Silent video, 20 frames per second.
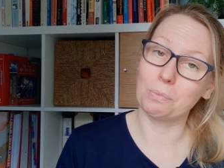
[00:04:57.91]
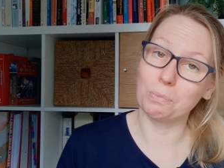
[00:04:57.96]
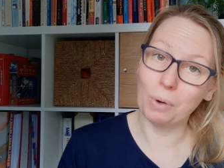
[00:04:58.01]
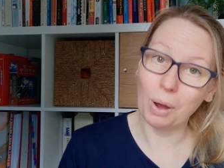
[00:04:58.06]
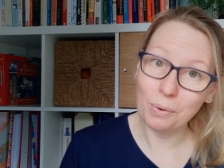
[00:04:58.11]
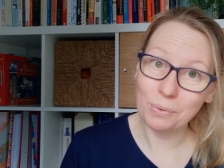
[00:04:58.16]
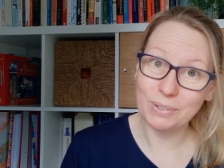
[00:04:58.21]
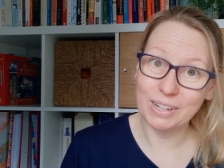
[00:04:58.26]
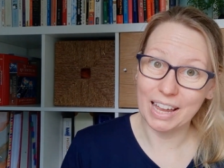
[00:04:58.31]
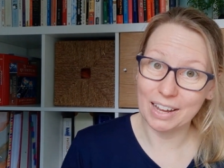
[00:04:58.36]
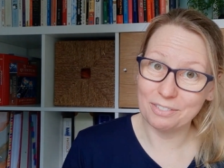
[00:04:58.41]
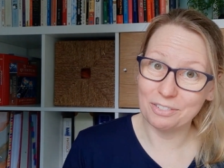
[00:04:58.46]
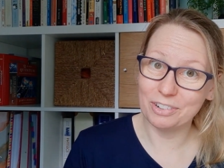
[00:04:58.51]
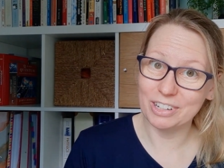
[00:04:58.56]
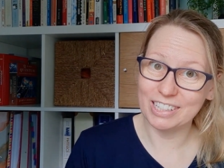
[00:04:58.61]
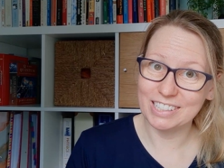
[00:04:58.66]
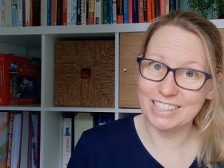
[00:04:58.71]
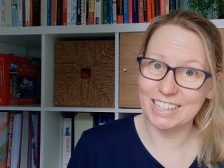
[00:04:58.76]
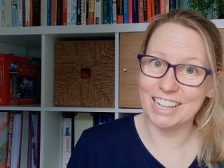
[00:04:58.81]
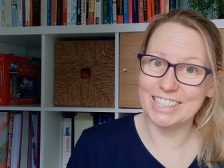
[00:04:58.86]
won't have
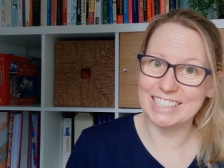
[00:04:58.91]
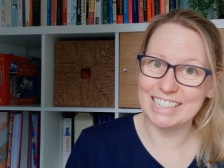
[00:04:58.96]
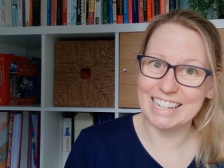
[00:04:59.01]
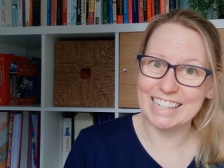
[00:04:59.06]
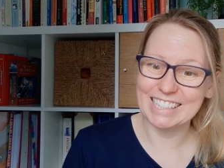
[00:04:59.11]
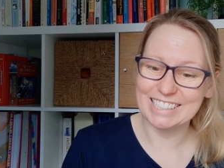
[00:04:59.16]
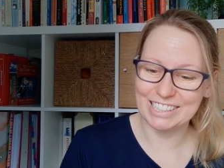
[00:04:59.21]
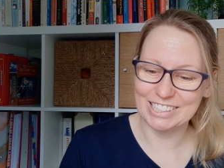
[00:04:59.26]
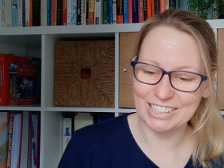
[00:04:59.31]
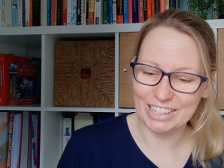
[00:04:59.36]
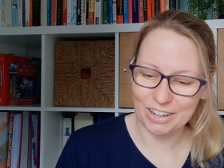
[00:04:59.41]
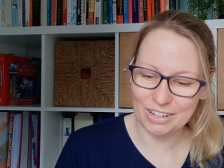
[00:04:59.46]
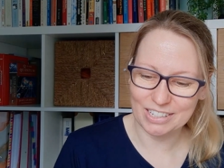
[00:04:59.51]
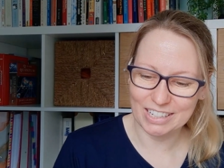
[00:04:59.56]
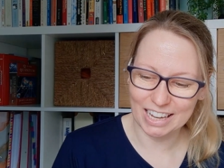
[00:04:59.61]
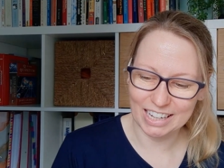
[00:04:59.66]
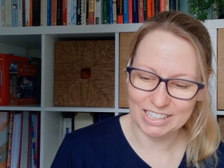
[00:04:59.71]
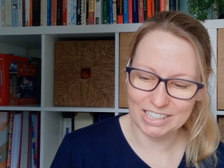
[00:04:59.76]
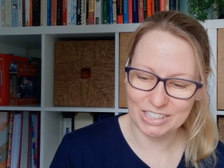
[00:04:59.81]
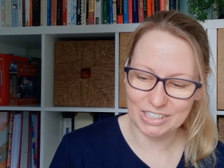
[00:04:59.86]
research links
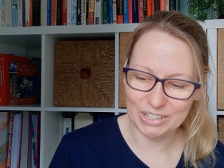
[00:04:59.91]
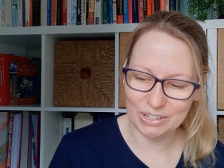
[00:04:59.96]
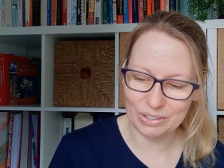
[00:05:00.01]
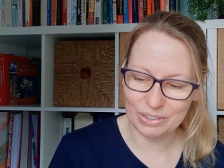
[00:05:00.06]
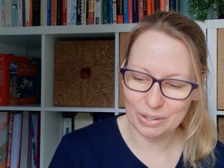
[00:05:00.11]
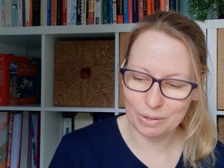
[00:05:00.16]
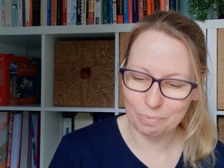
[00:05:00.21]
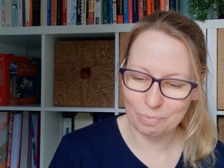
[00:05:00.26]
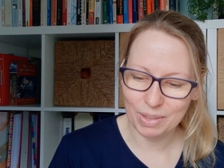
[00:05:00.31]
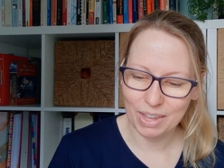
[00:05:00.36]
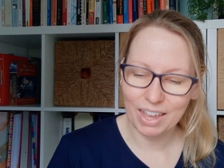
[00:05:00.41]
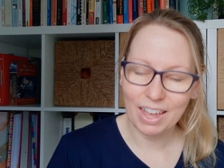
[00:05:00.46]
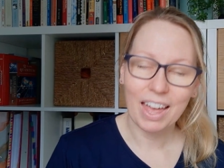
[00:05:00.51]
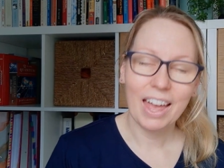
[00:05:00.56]
associated to them.